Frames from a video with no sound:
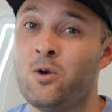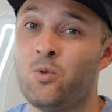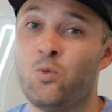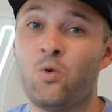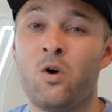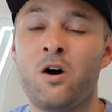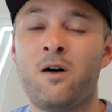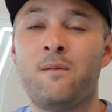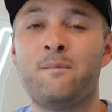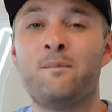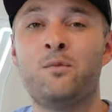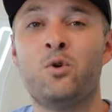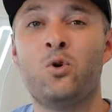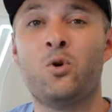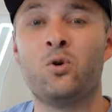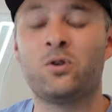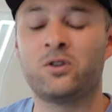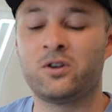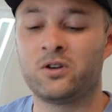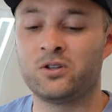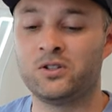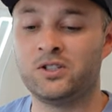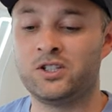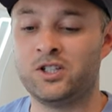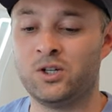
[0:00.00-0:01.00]
What more
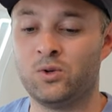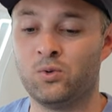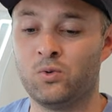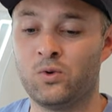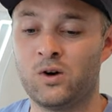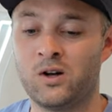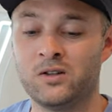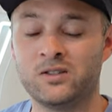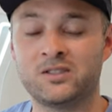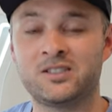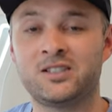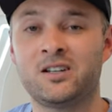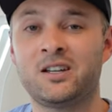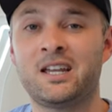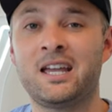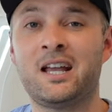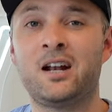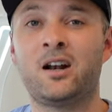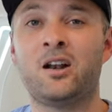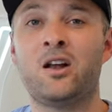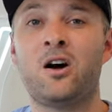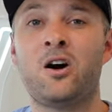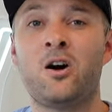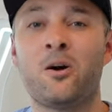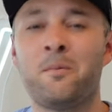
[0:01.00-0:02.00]
could you want? So get
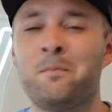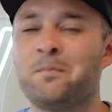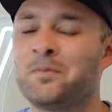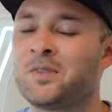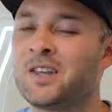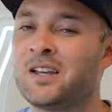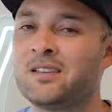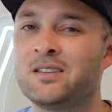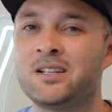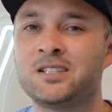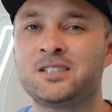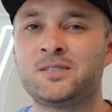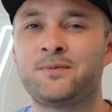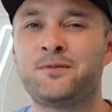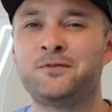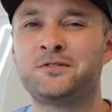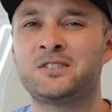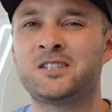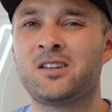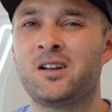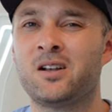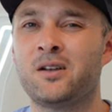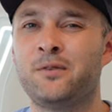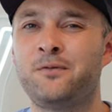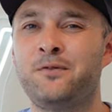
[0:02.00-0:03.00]
along. I think there's
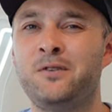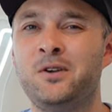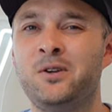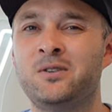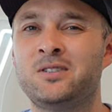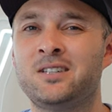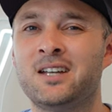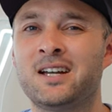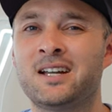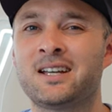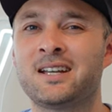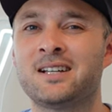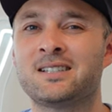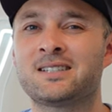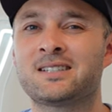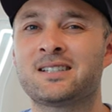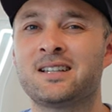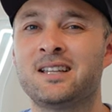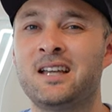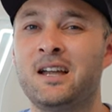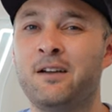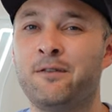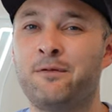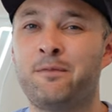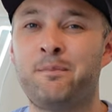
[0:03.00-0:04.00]
still a few tickets
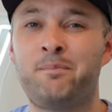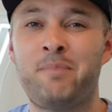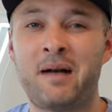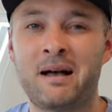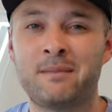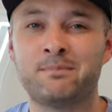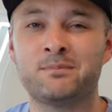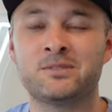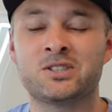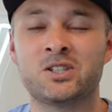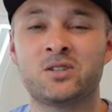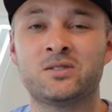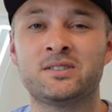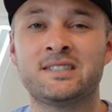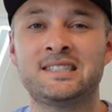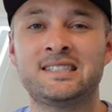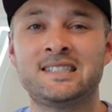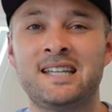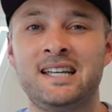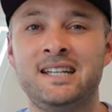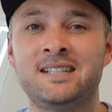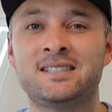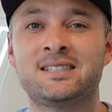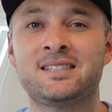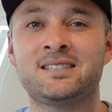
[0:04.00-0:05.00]
left. Bums on
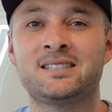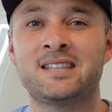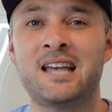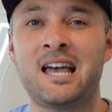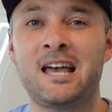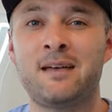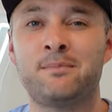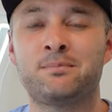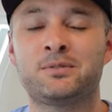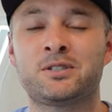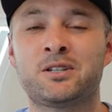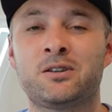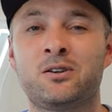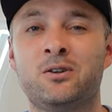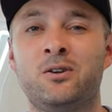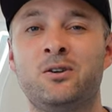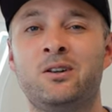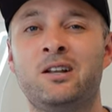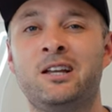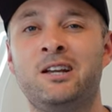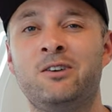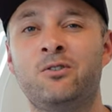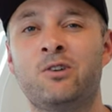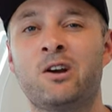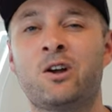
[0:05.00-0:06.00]
seats is
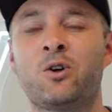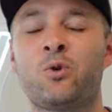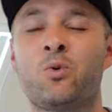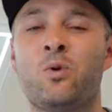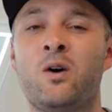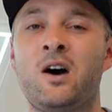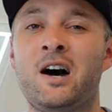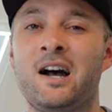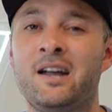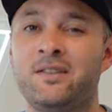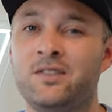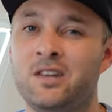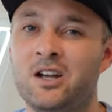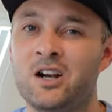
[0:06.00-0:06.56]
absolutely required.